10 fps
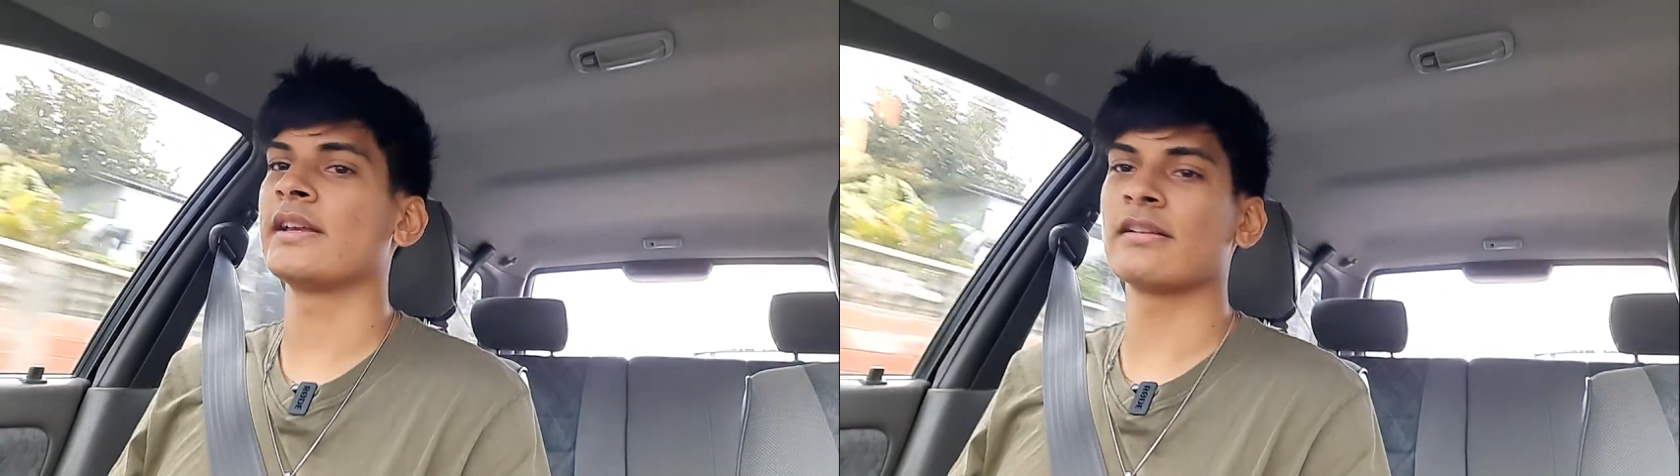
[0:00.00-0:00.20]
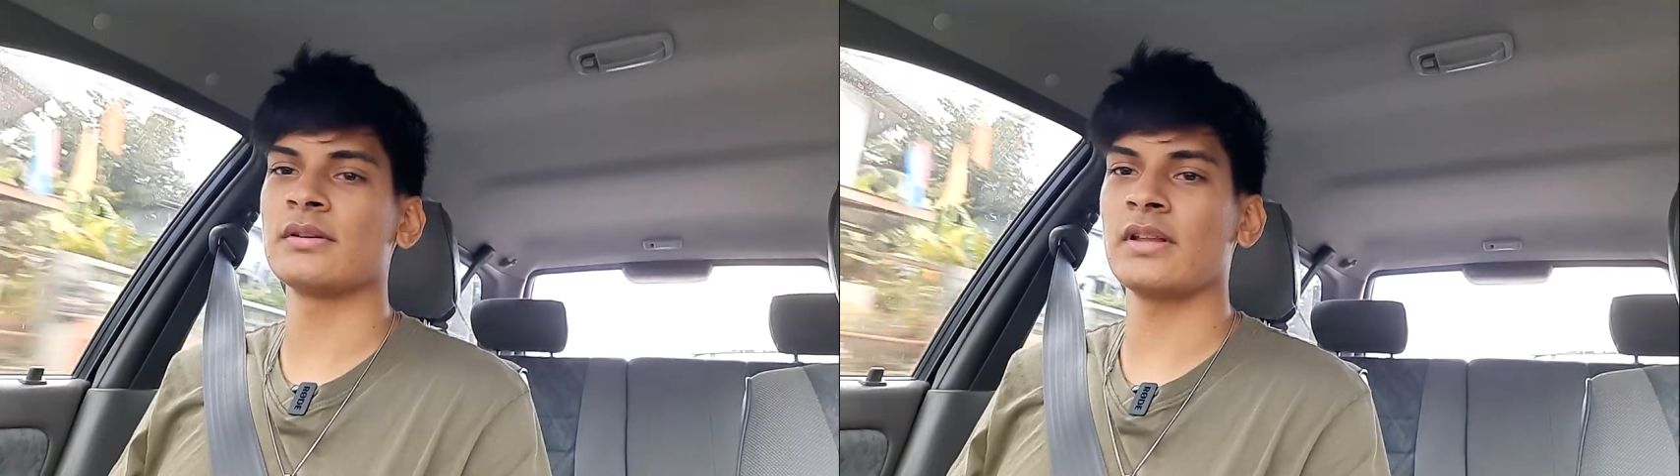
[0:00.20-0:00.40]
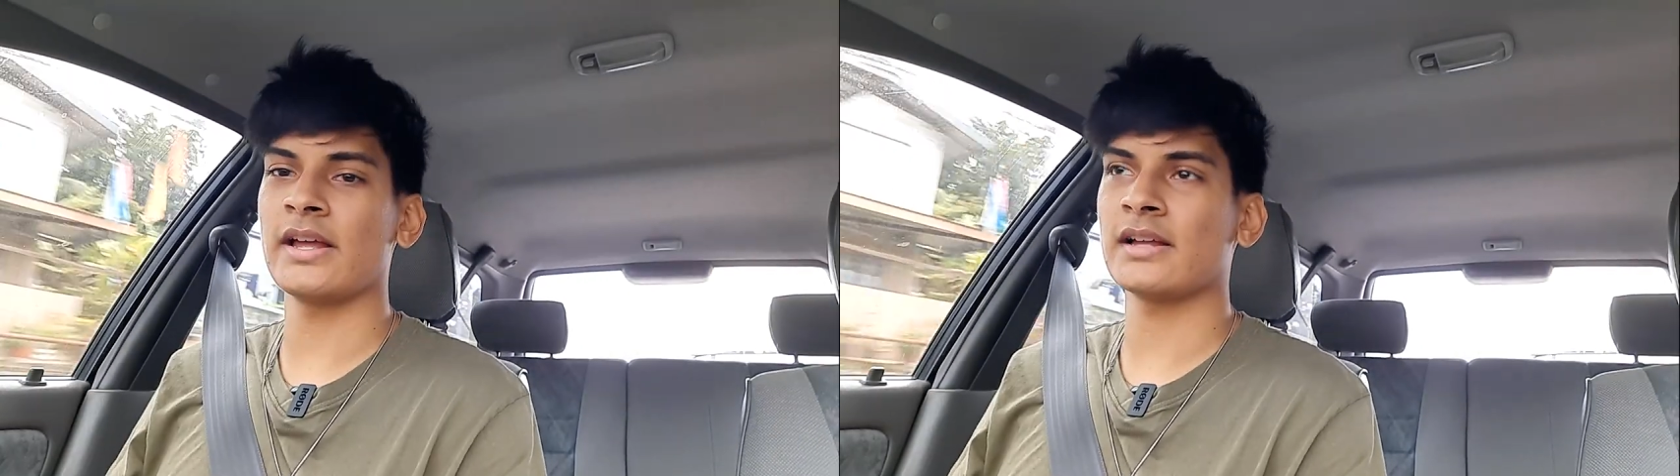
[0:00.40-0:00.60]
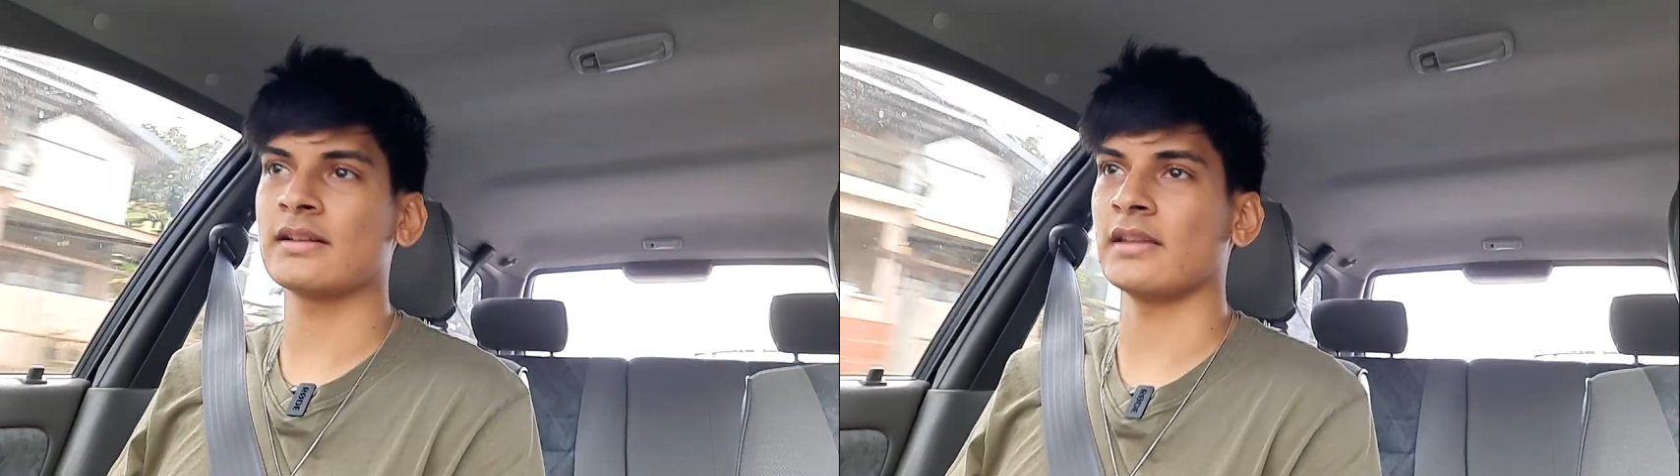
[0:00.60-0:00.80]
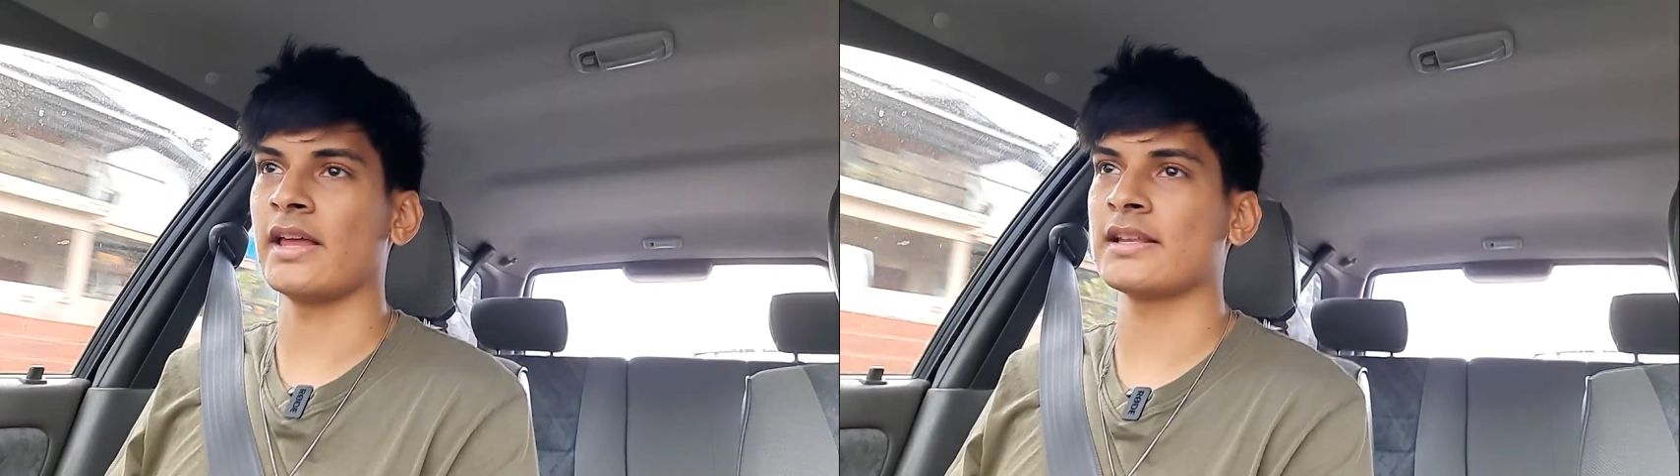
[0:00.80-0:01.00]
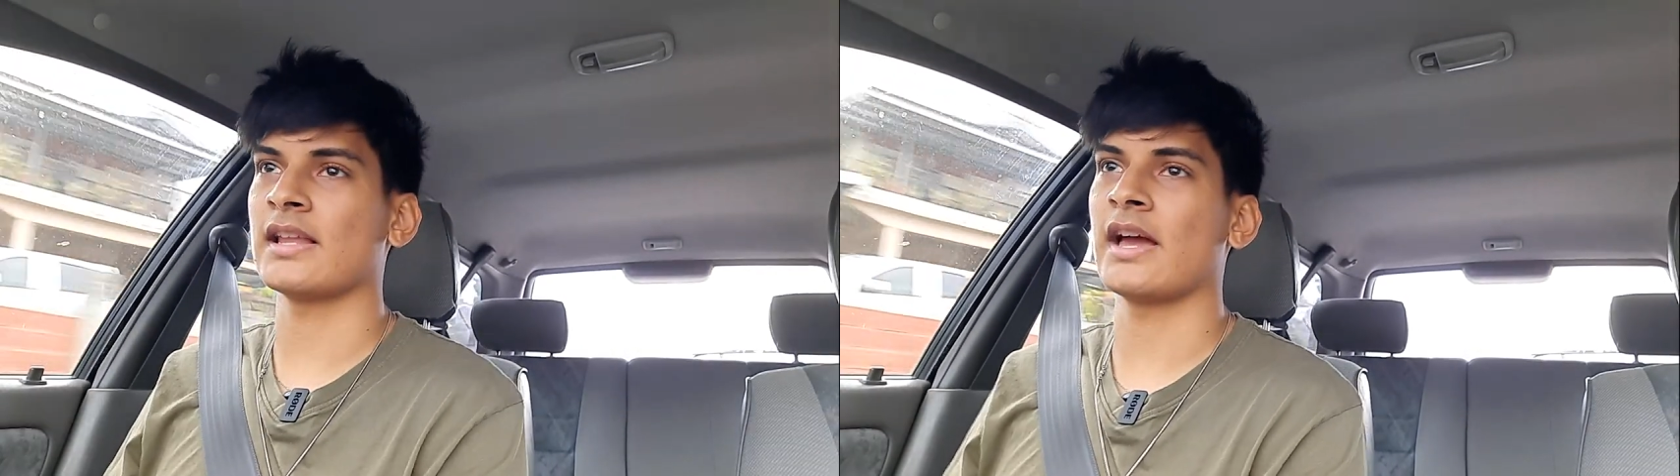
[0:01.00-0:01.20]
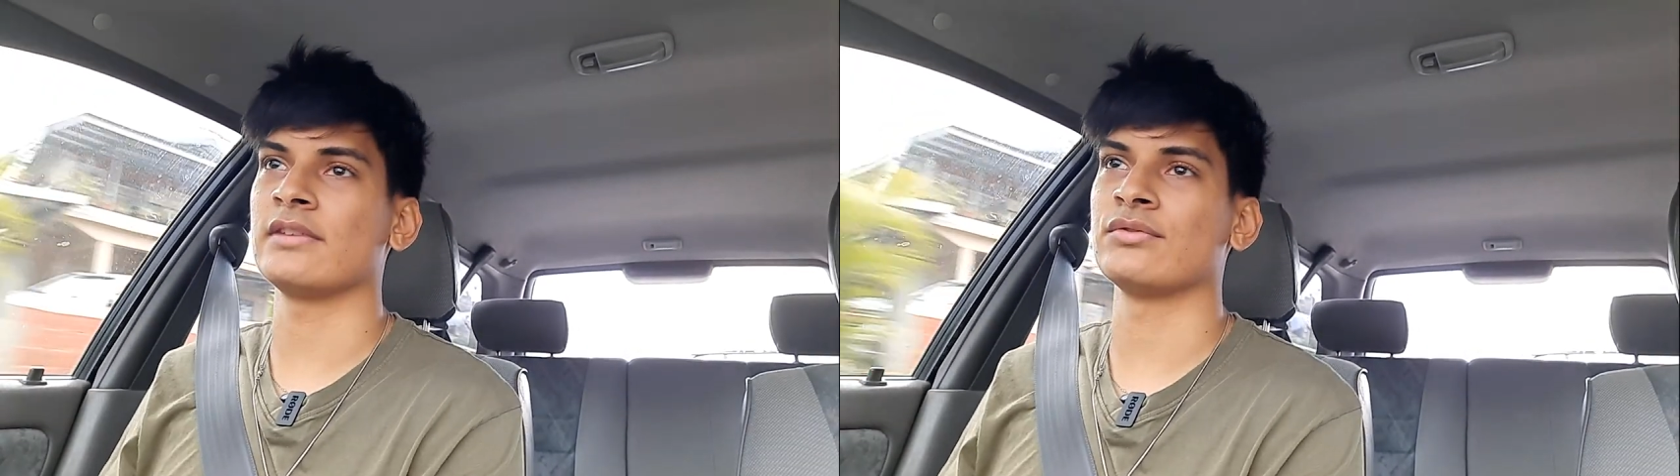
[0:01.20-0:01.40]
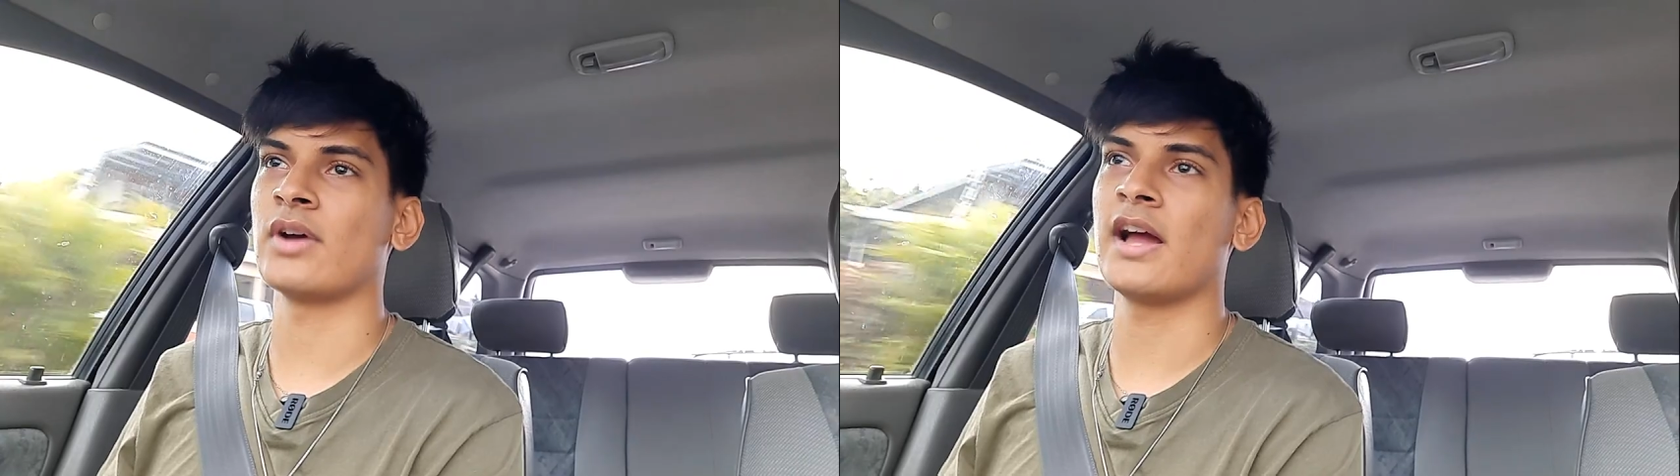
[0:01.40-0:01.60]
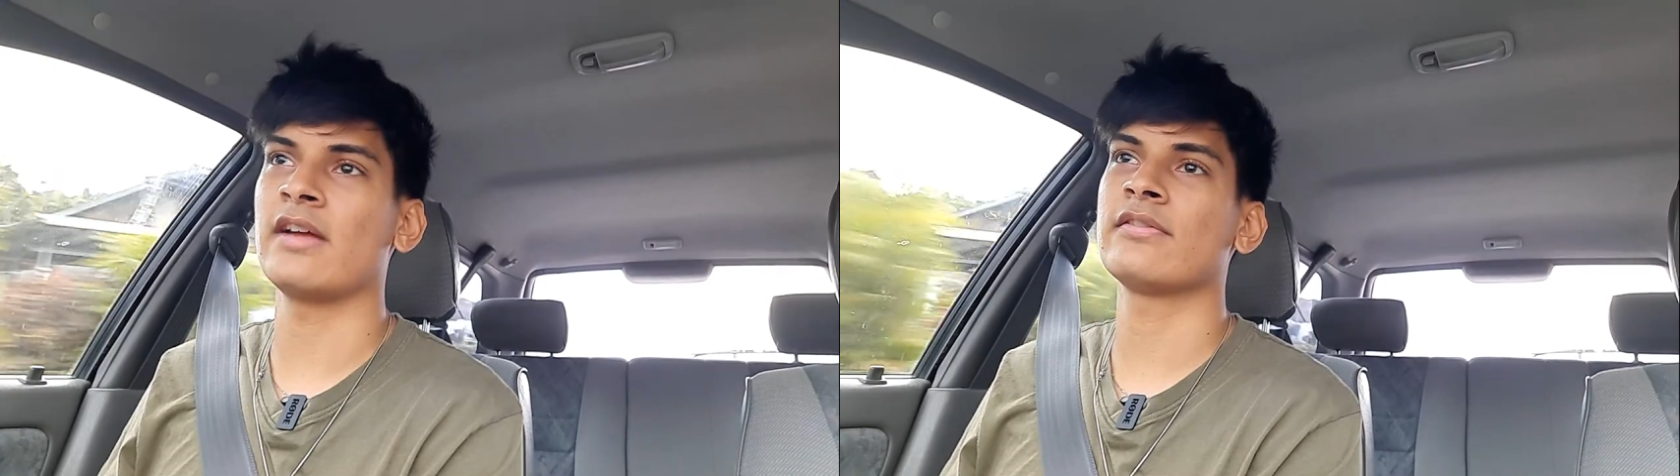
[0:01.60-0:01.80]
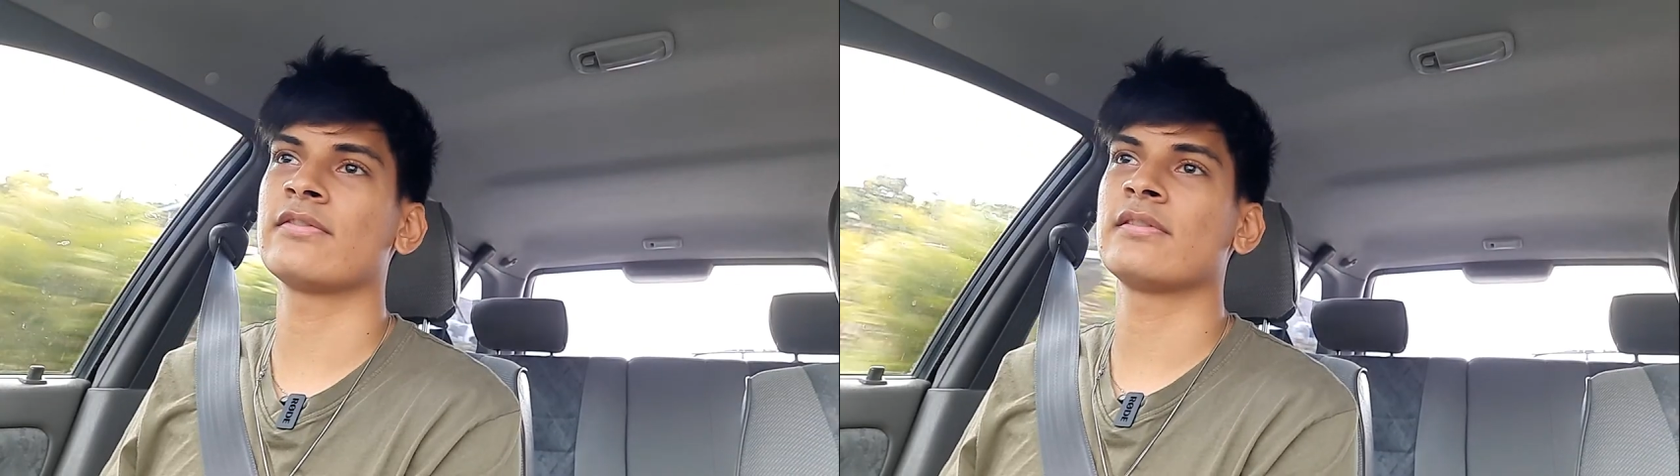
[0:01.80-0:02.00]
It gives me like late night
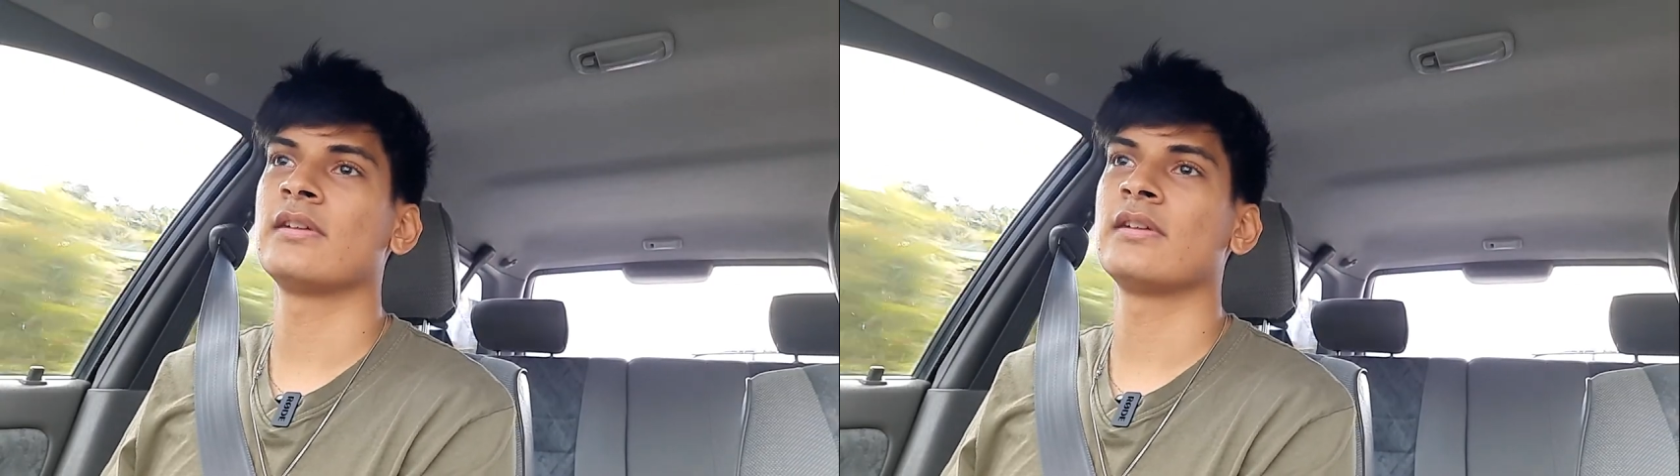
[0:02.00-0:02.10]
drive